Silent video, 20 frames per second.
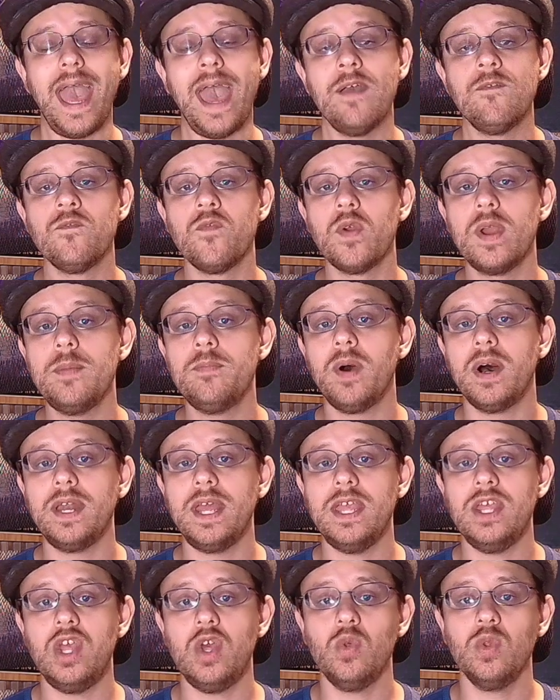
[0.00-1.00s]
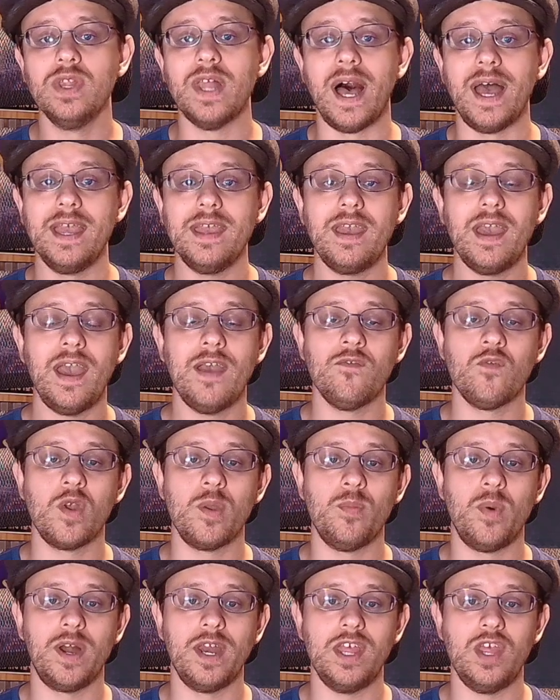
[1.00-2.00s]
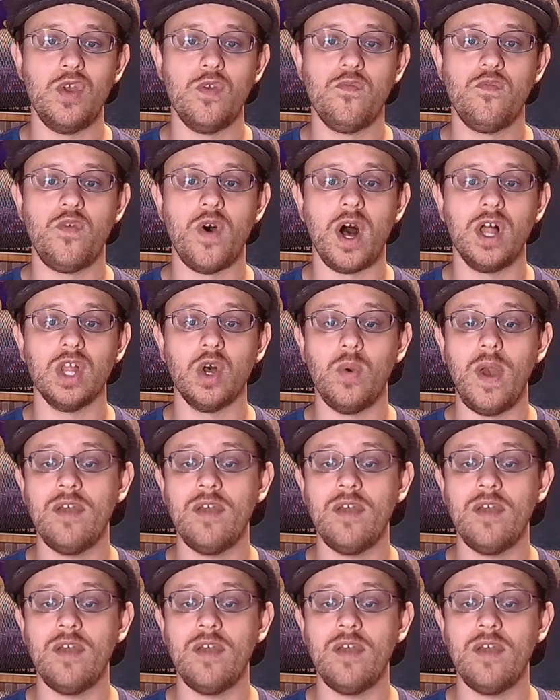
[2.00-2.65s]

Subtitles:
everybody you like, everybody you follow,